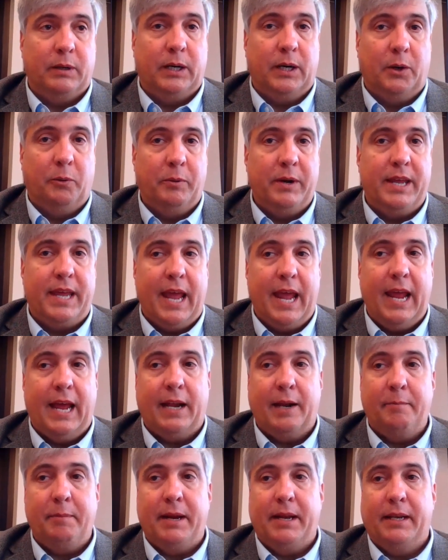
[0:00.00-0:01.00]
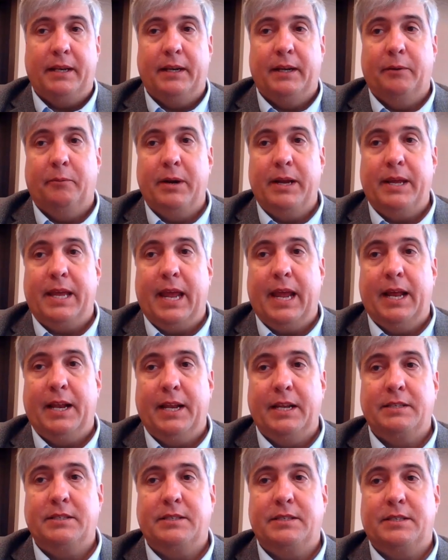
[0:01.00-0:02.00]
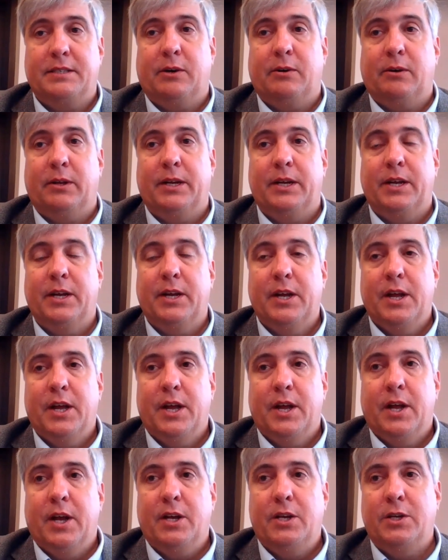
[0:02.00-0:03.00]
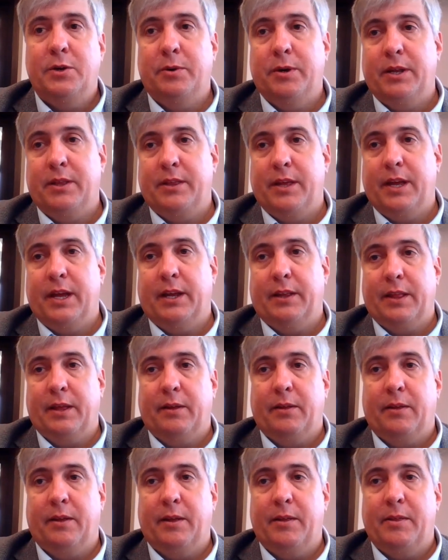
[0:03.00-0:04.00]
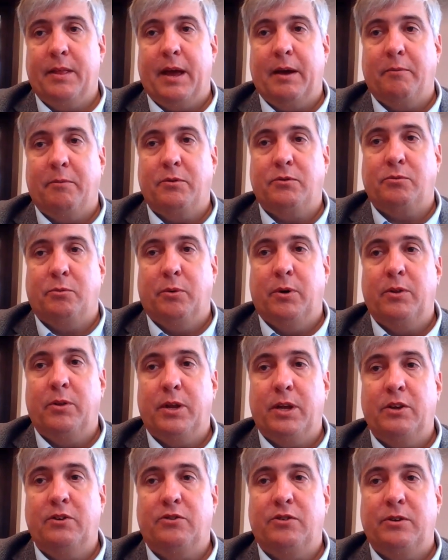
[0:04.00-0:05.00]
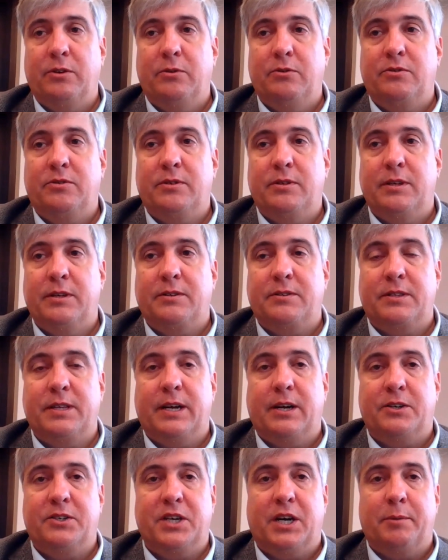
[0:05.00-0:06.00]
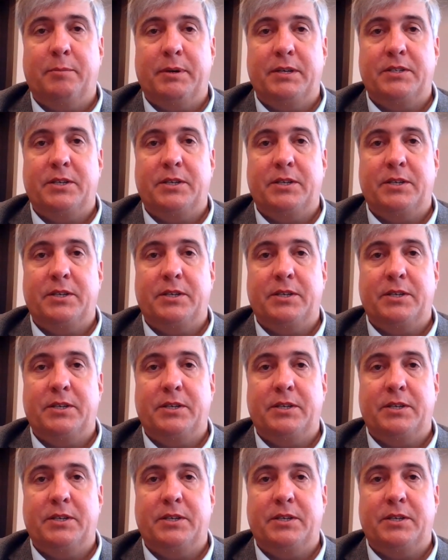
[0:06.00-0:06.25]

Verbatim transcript: We can't necessarily do anything, and that was one of the issues that's there, Jeremy.